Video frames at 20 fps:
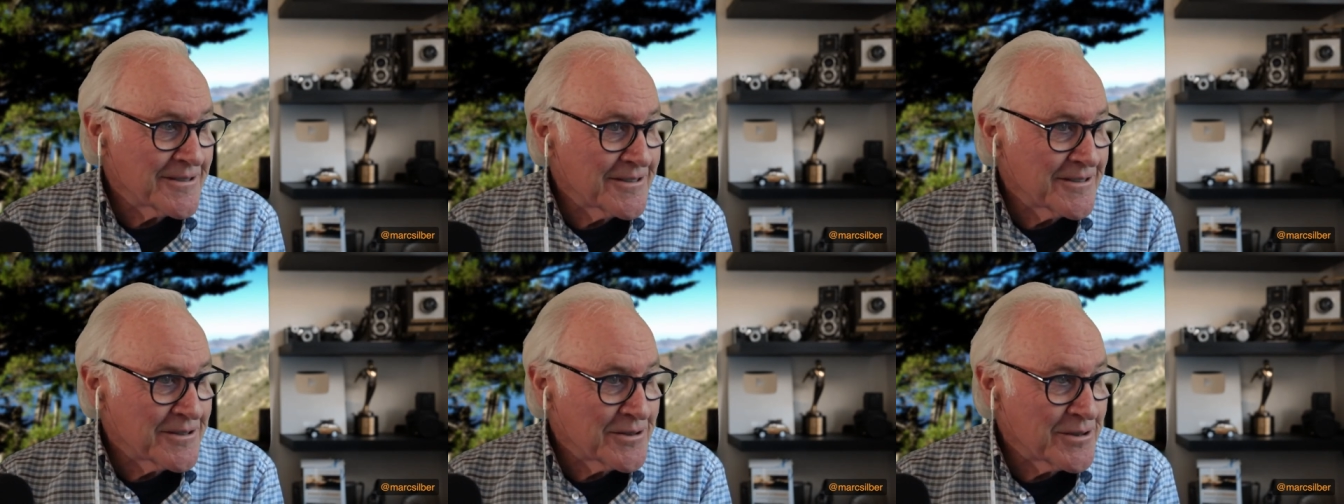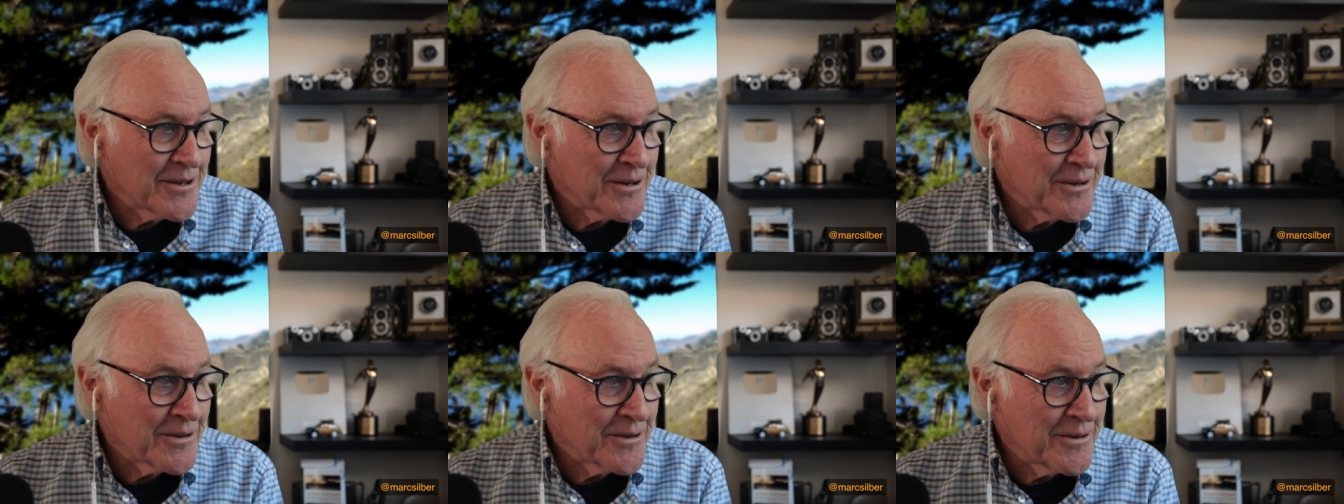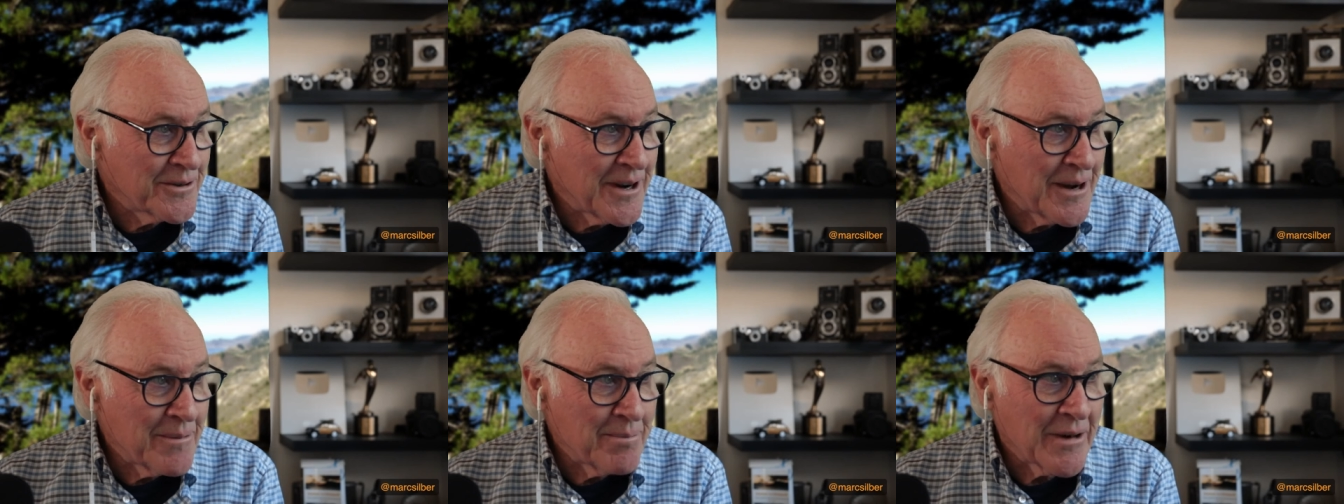
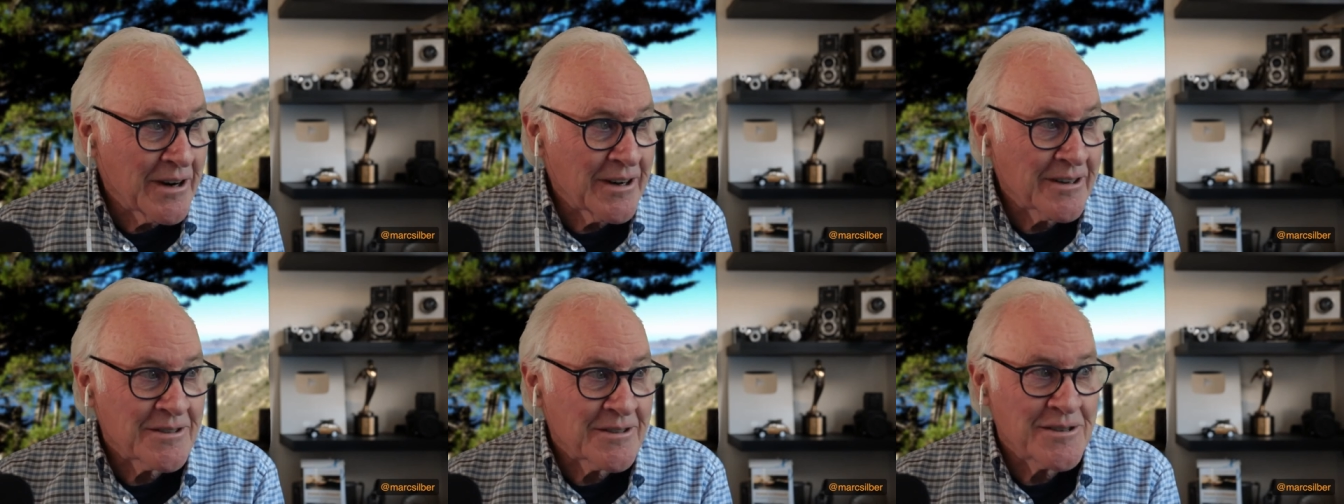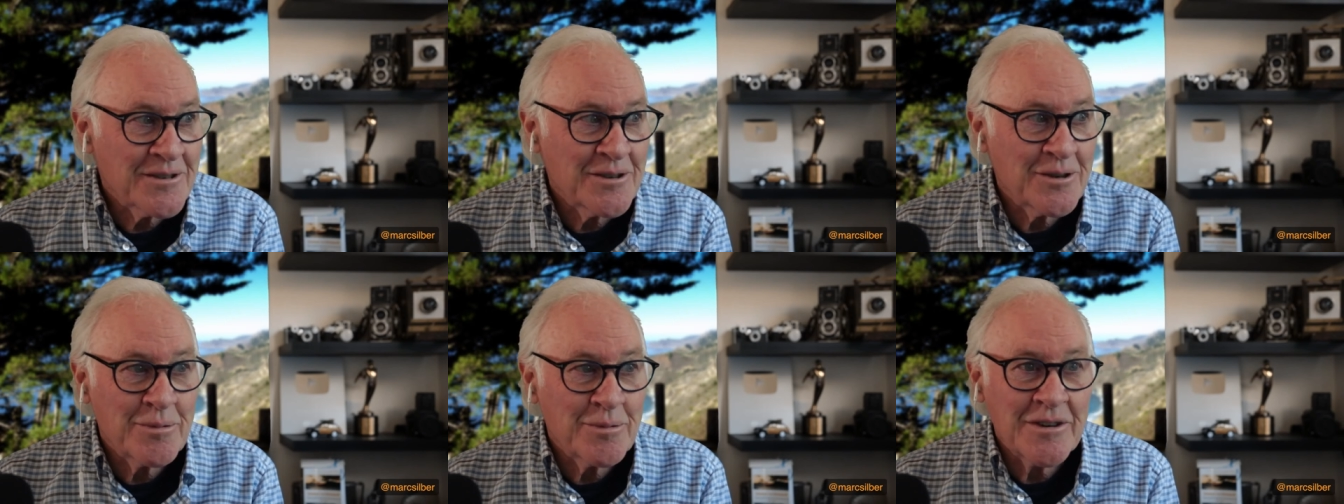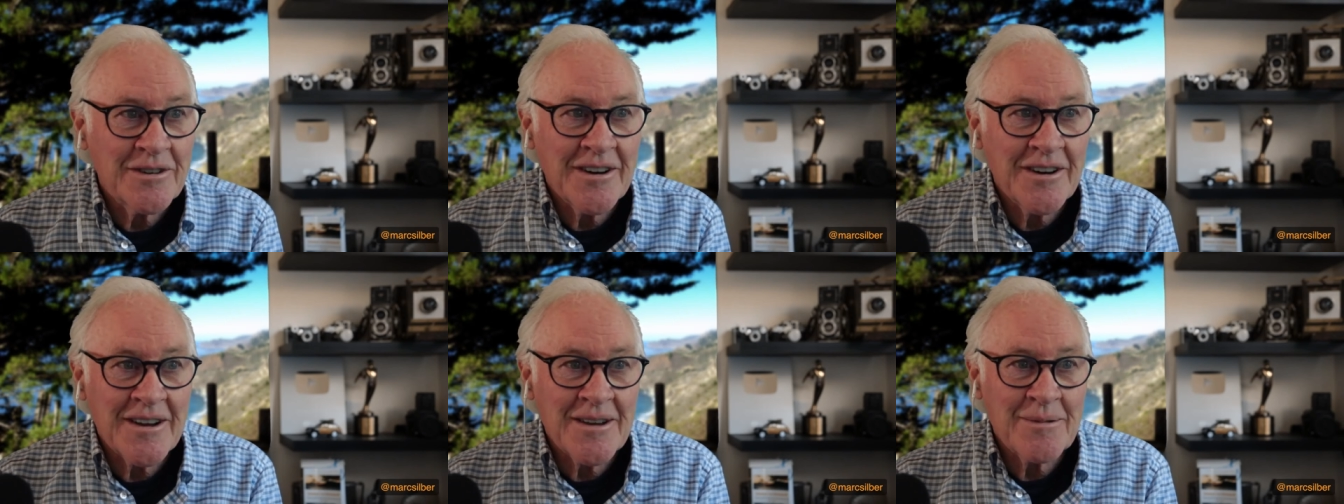So I'm Marc
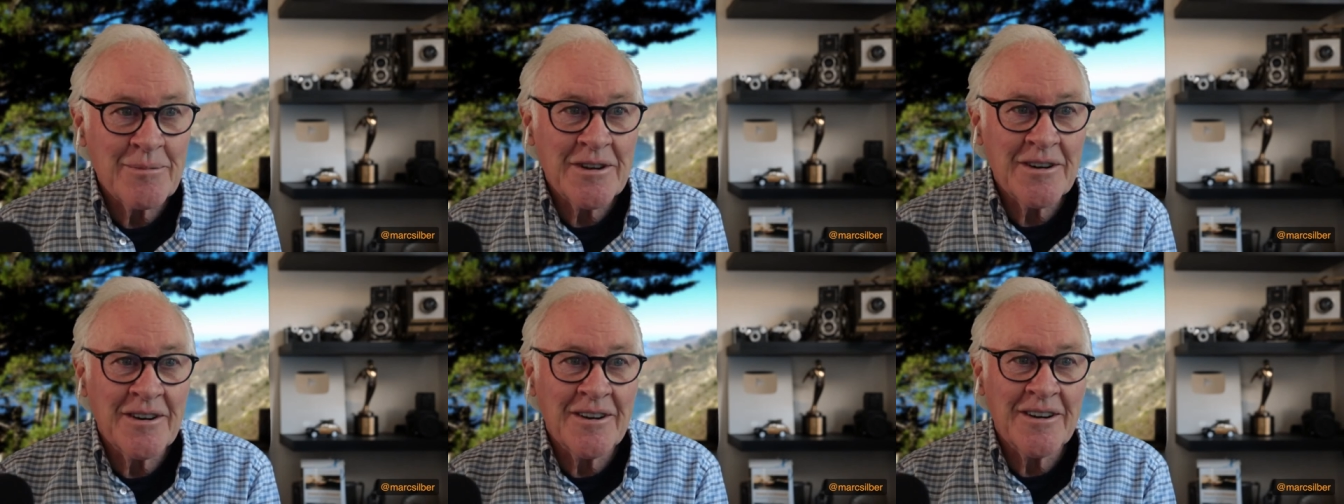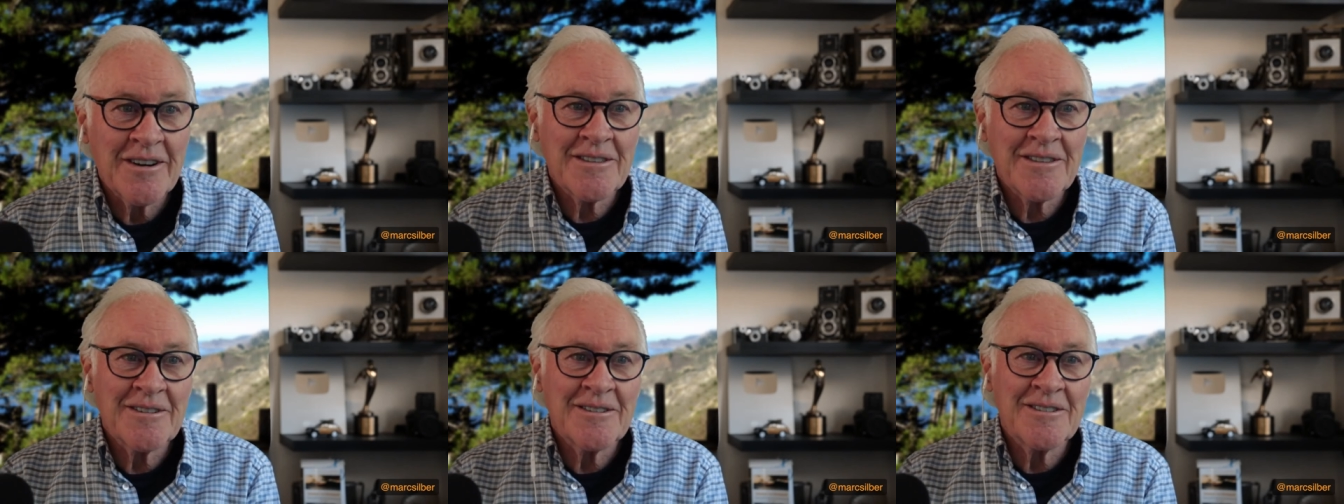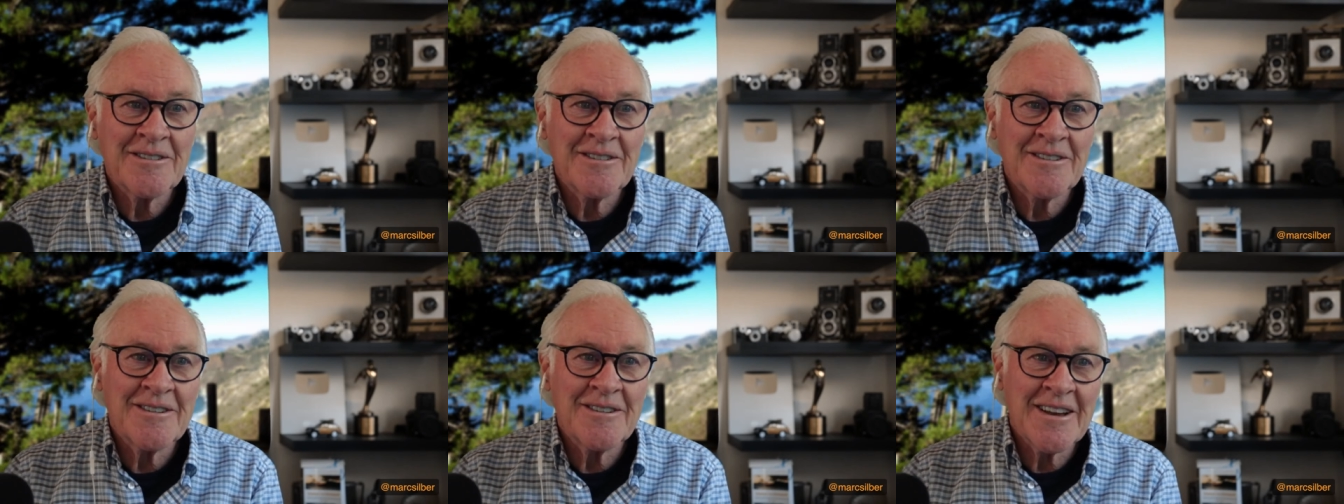Silber. I'm an
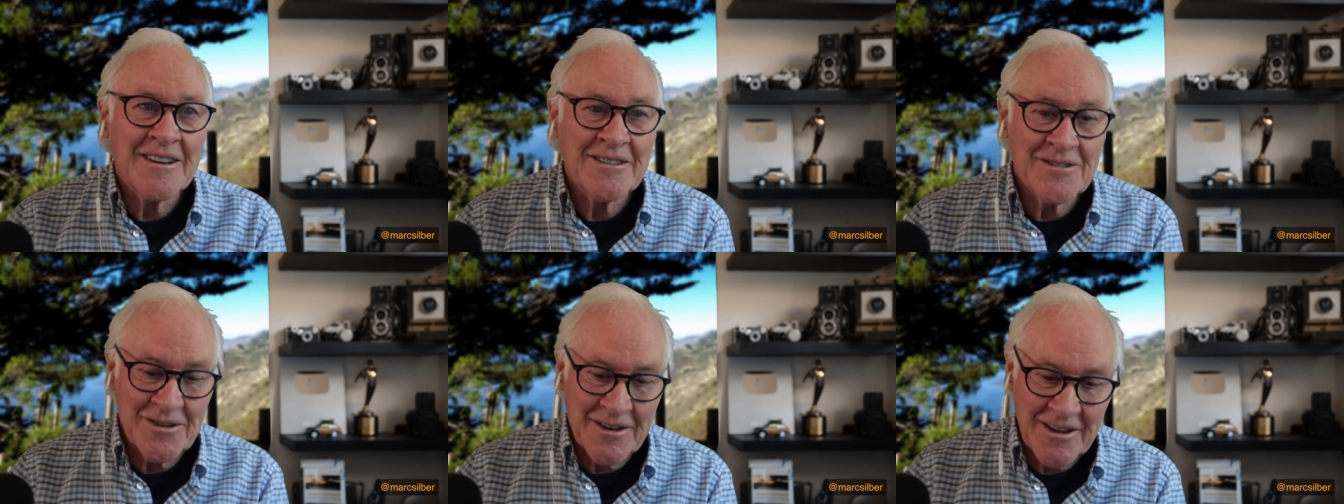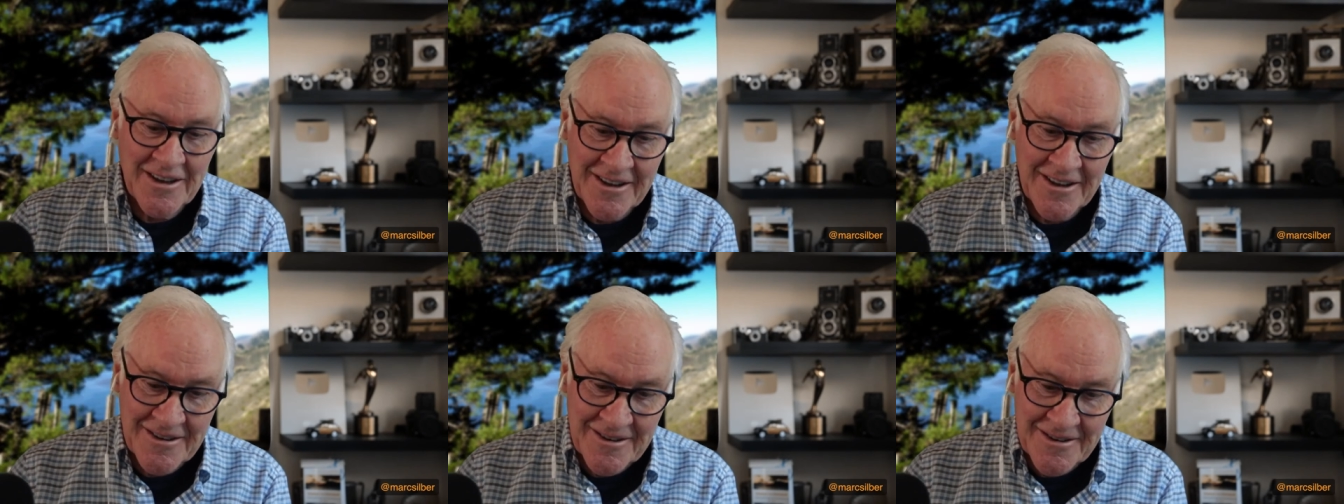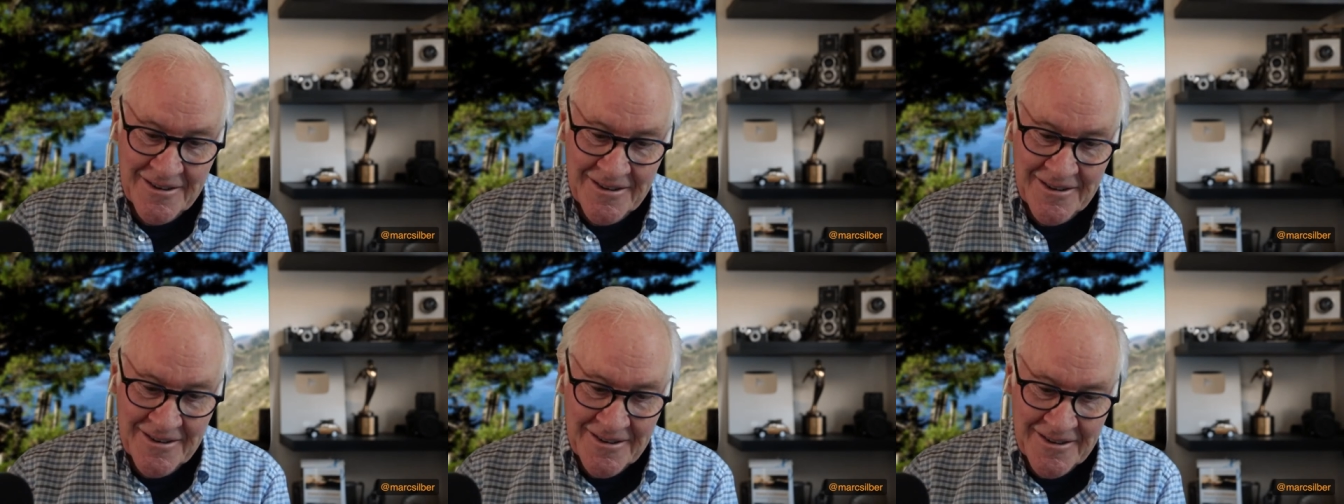author,
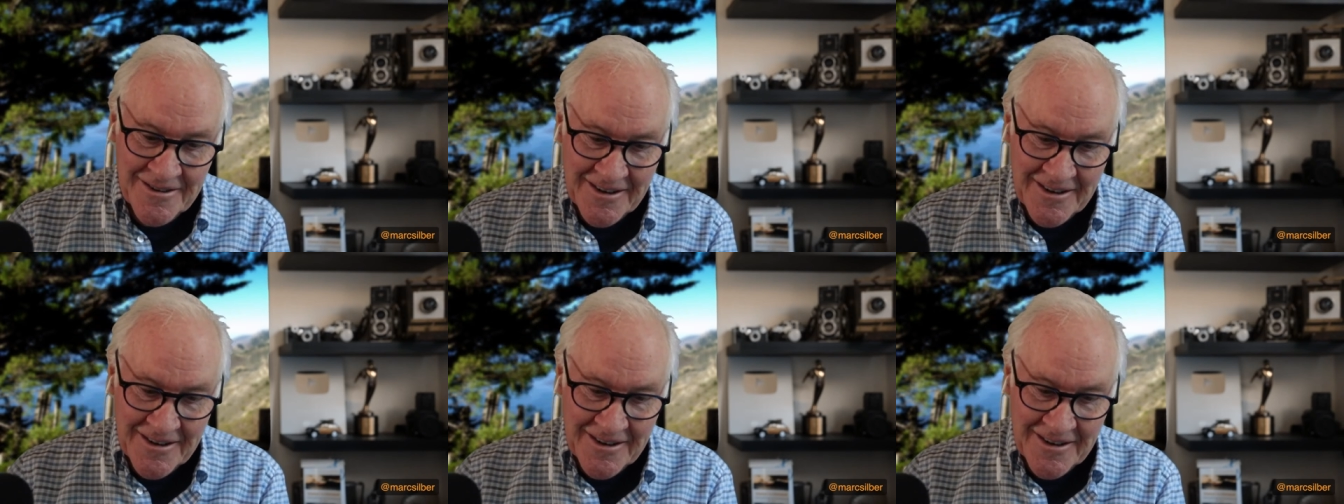educator,